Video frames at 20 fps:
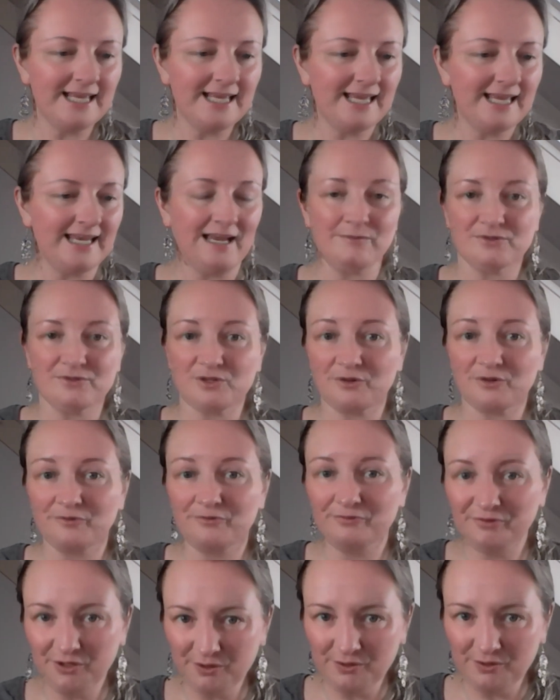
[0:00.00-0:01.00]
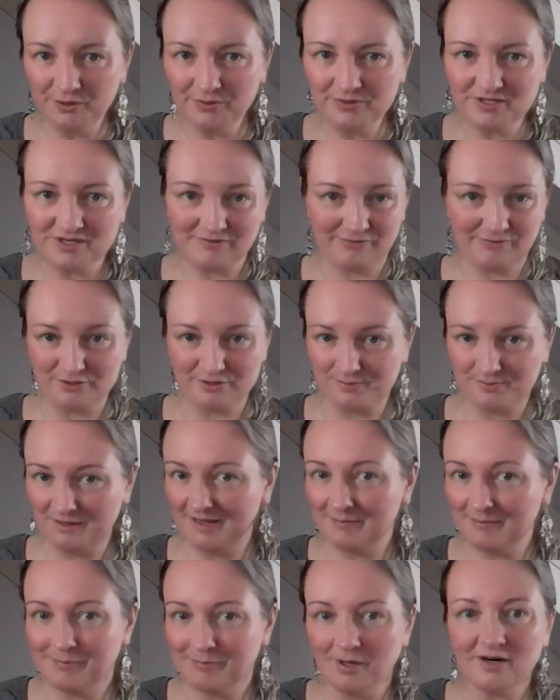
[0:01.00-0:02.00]
And I was confused. And of course,
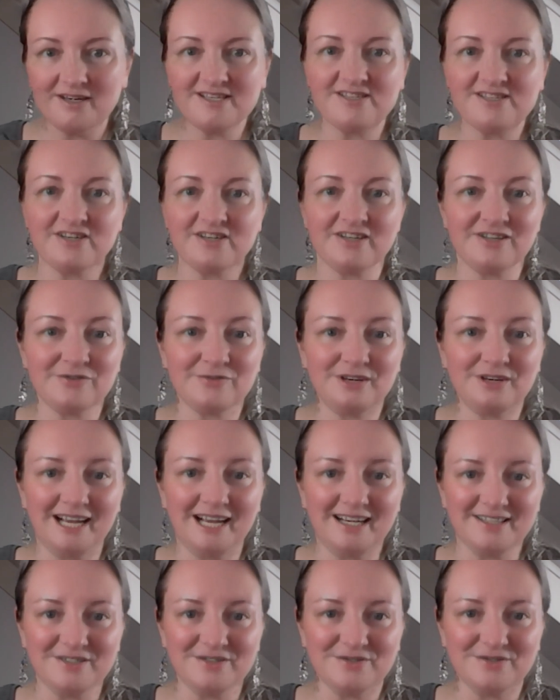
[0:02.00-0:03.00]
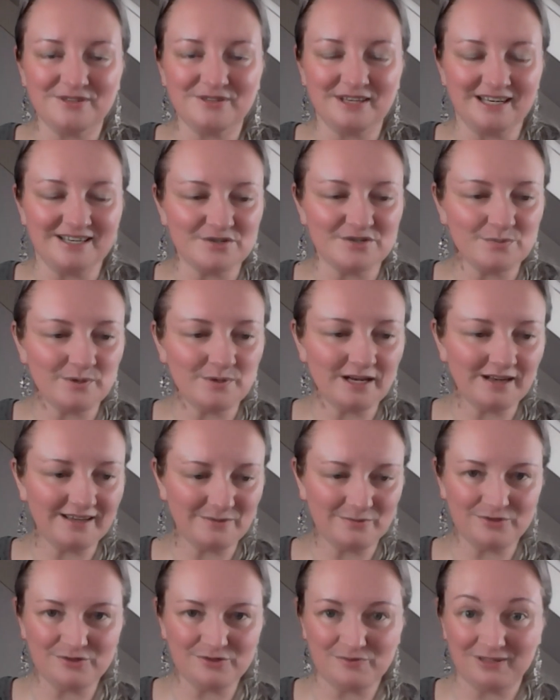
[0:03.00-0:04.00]
my body started reacting to that as well.
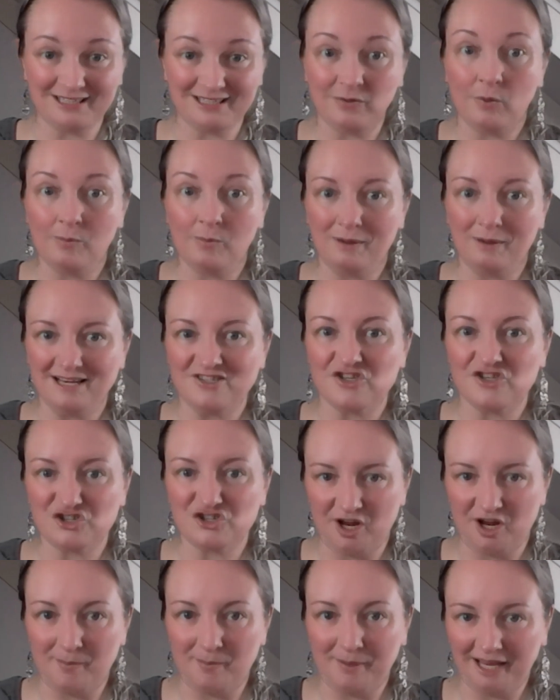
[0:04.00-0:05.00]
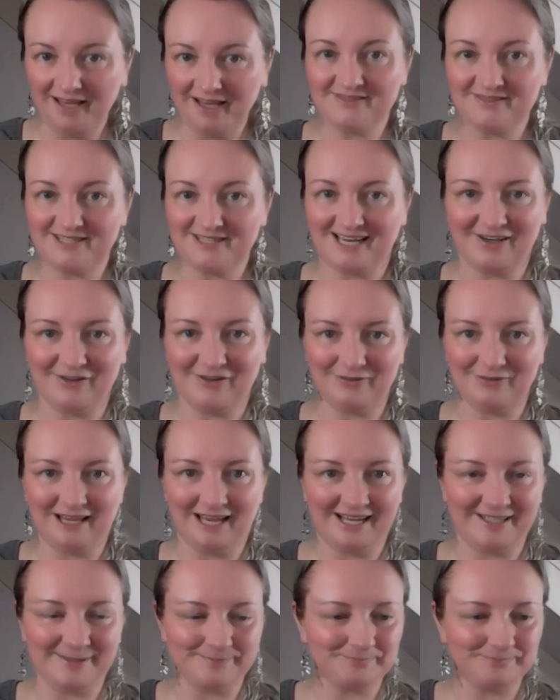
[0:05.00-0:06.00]
It was really on my stomach. It's kind of
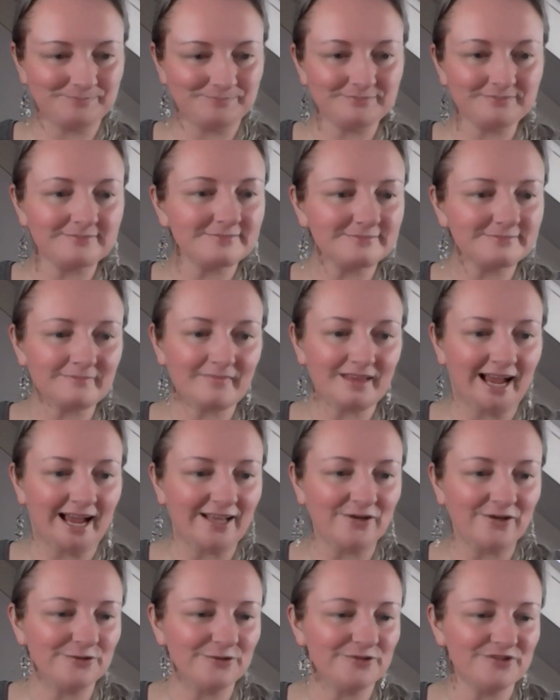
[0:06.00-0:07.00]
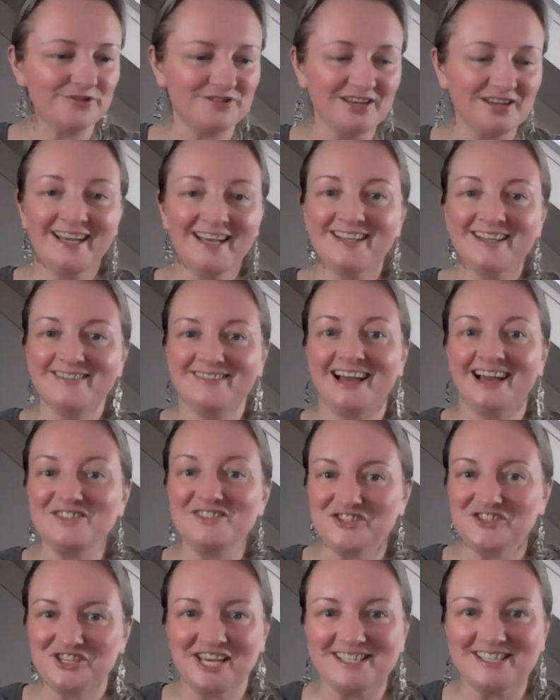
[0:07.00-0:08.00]
like I couldn't
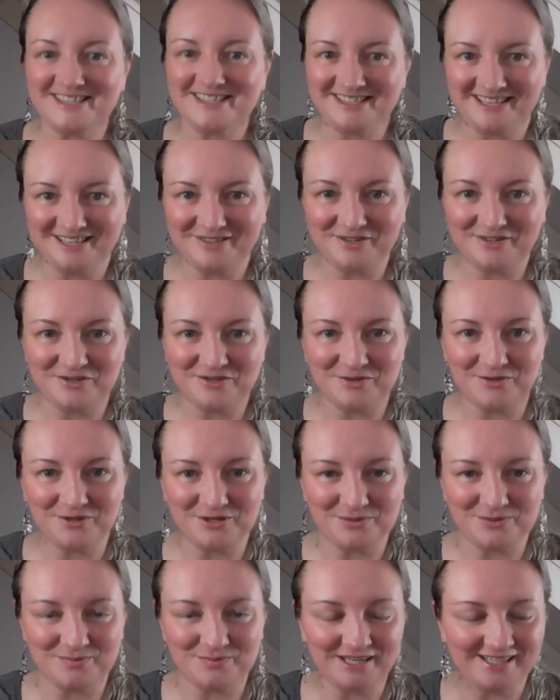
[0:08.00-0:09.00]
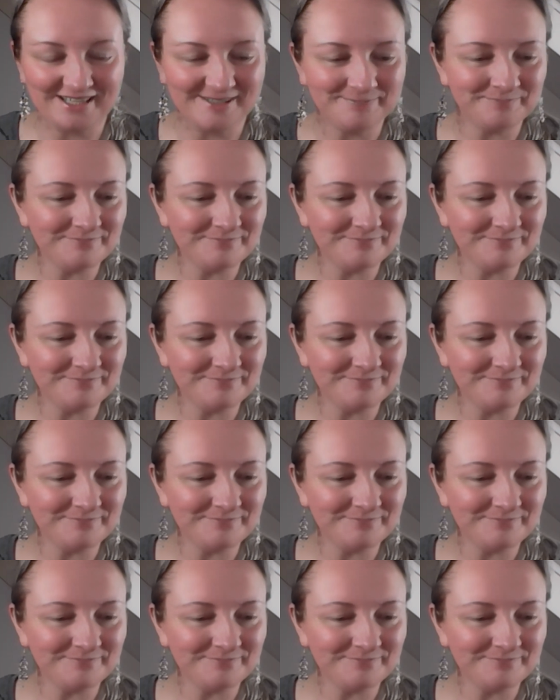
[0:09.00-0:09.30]
digest it, so to speak.